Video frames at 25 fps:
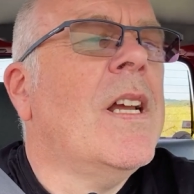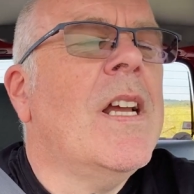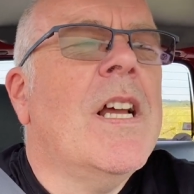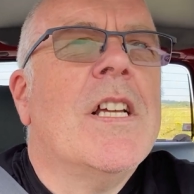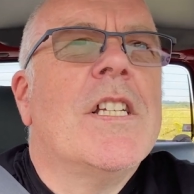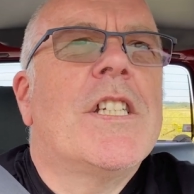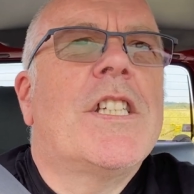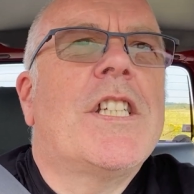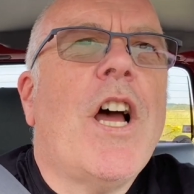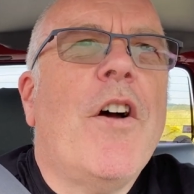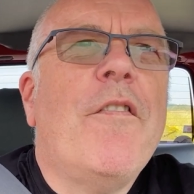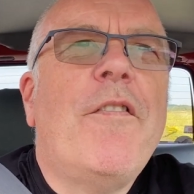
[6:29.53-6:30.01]

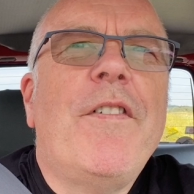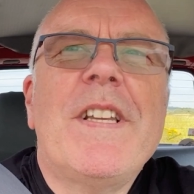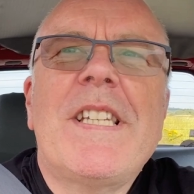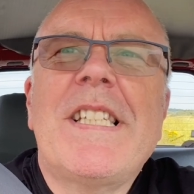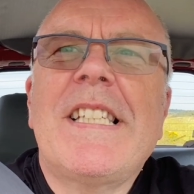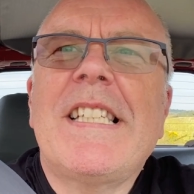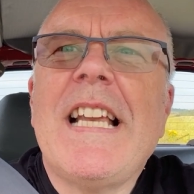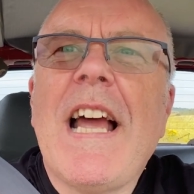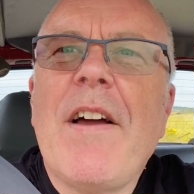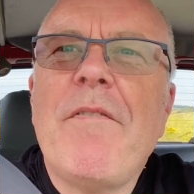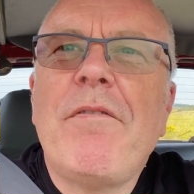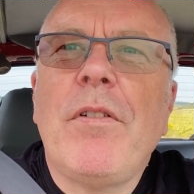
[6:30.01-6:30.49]
So for
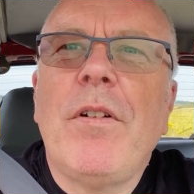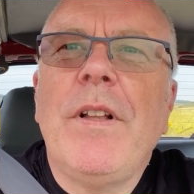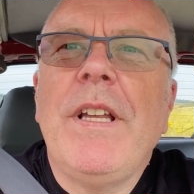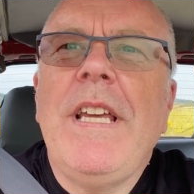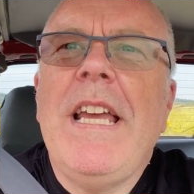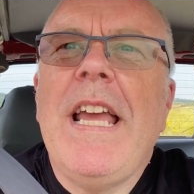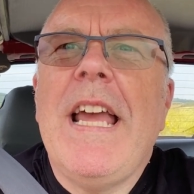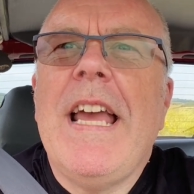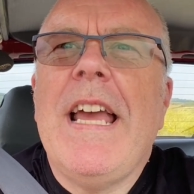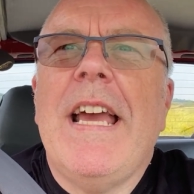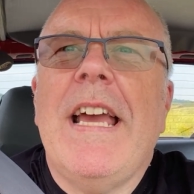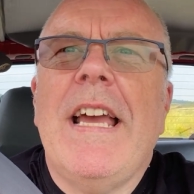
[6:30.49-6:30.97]
several
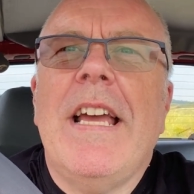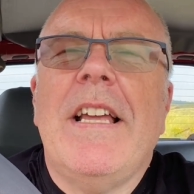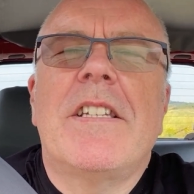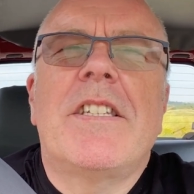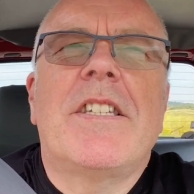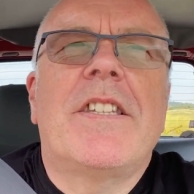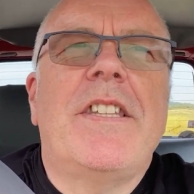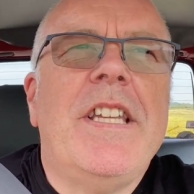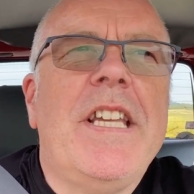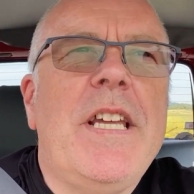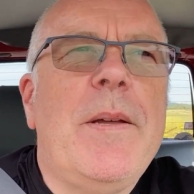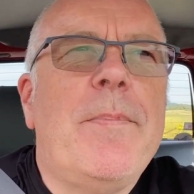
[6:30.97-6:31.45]

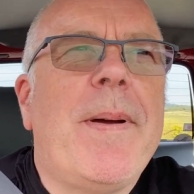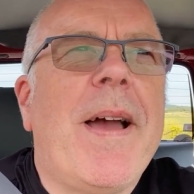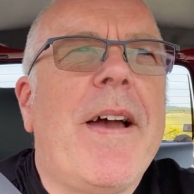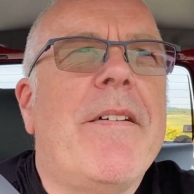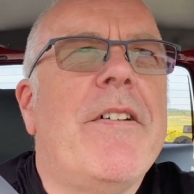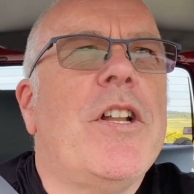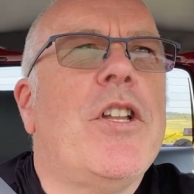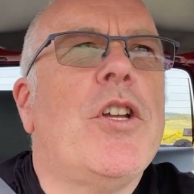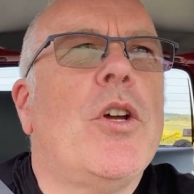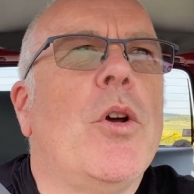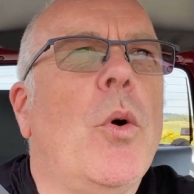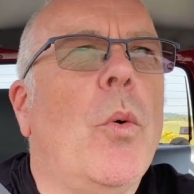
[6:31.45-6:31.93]
years, the
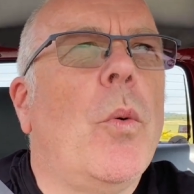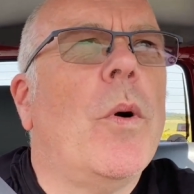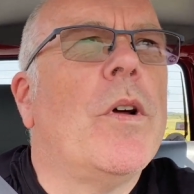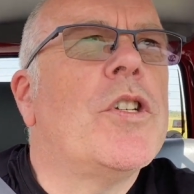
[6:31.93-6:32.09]
Perodua